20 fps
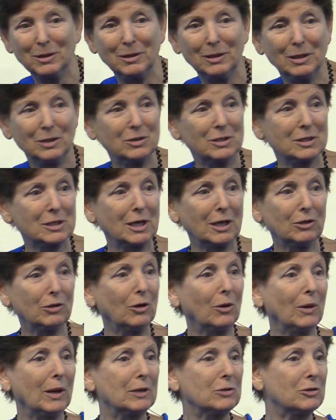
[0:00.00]
it. He just had
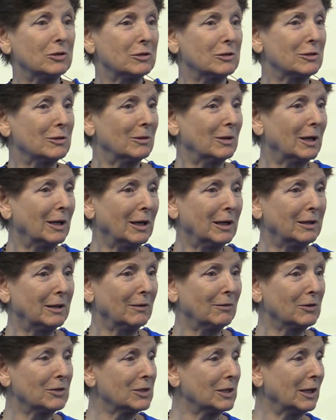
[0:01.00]
no edges. And I'd
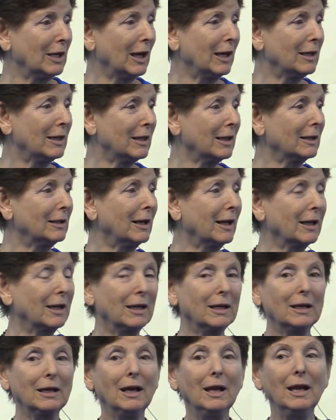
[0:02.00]
never seen anything
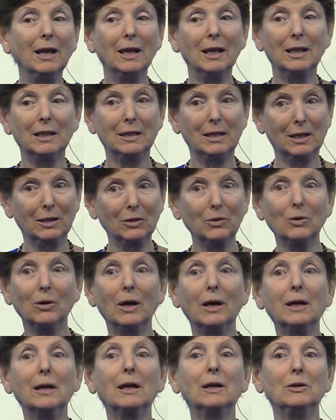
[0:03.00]
like it. And thank you,
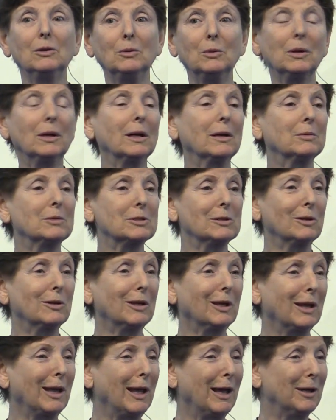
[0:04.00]
God, I knew what I was
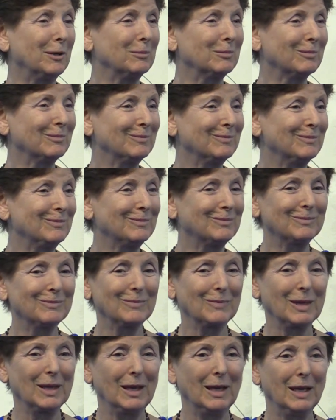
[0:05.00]
looking at.
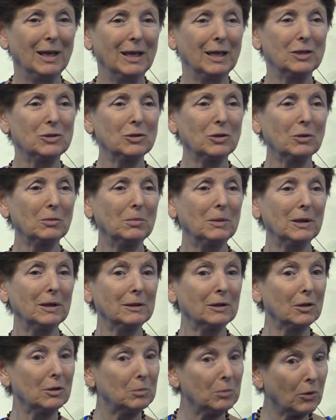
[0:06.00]
It took me
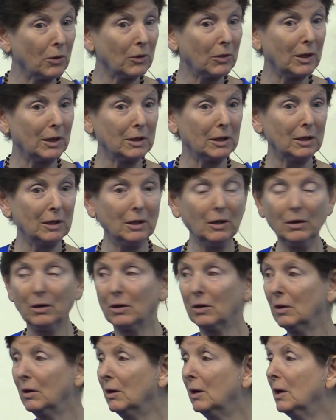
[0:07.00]
a little more than a
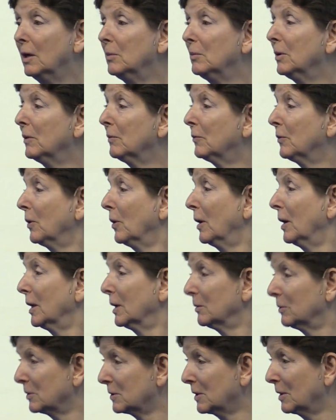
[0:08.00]
year before
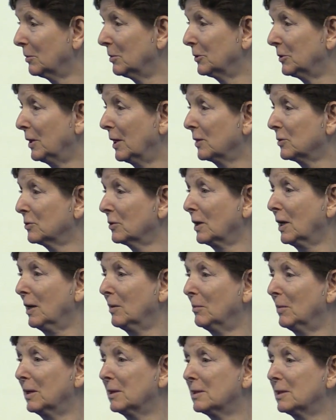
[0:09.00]
I was able to
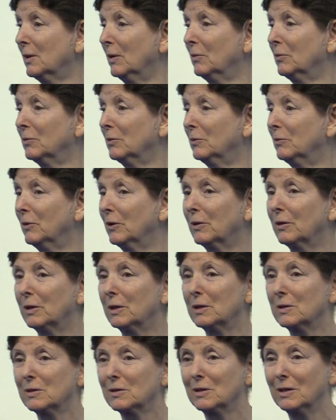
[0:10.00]
extricate myself from
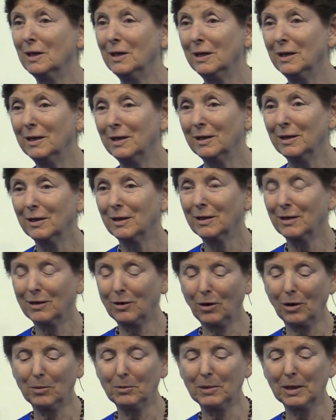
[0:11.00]
various
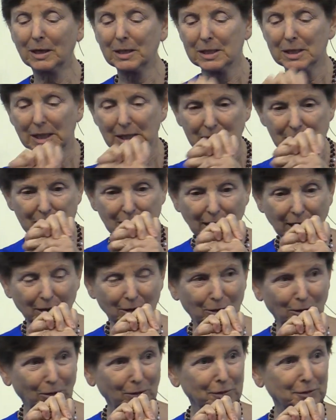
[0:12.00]
karmic things that
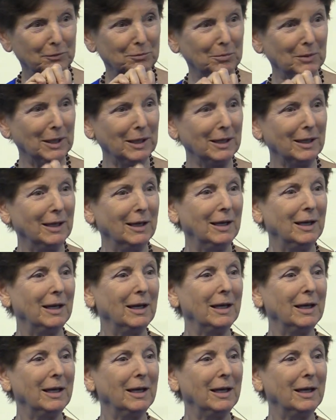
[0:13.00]
had a hold of me.